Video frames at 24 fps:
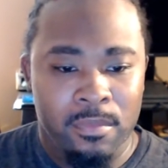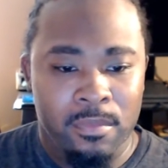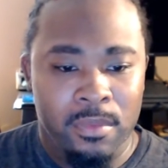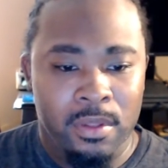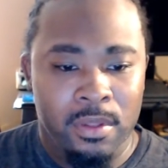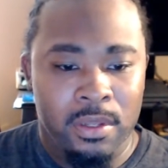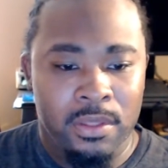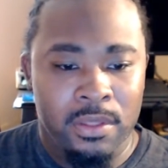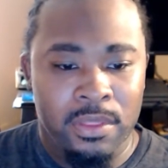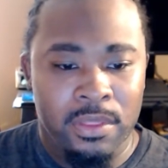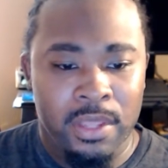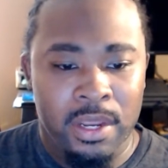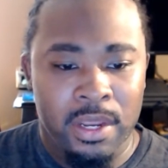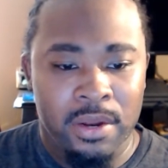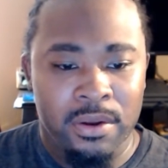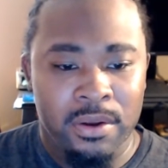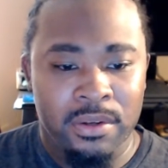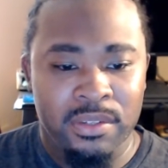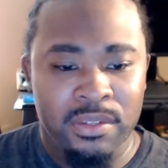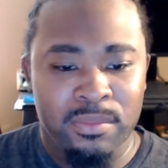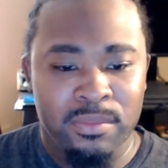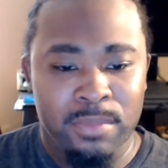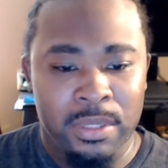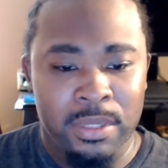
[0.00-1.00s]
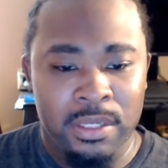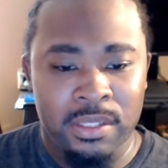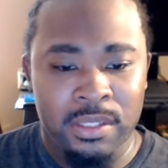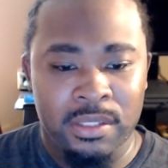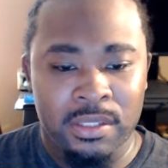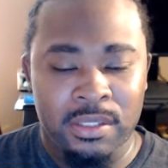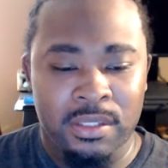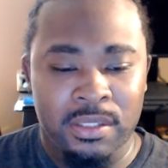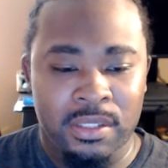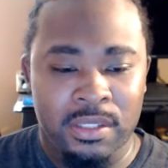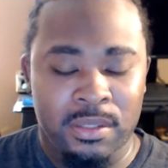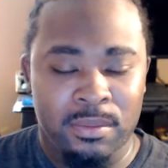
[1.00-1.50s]
there's
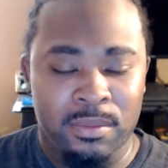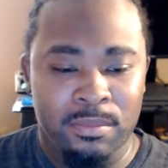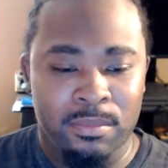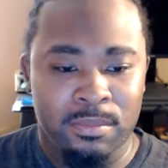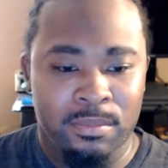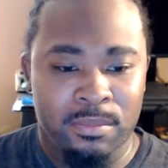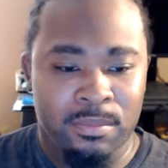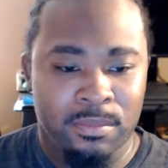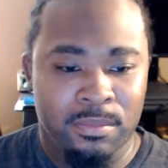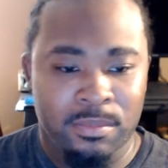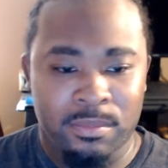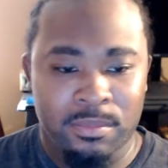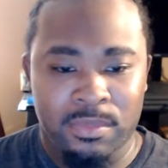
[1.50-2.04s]
been some